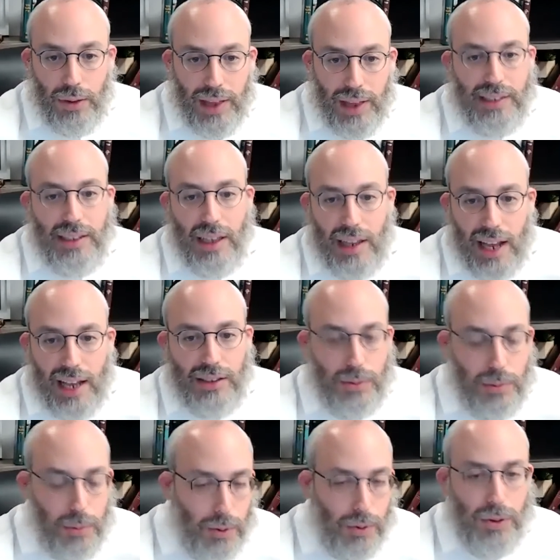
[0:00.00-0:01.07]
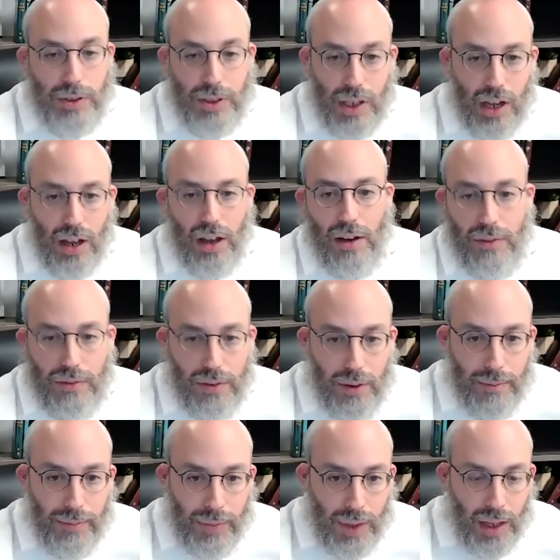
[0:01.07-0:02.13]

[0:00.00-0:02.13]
That's the last words of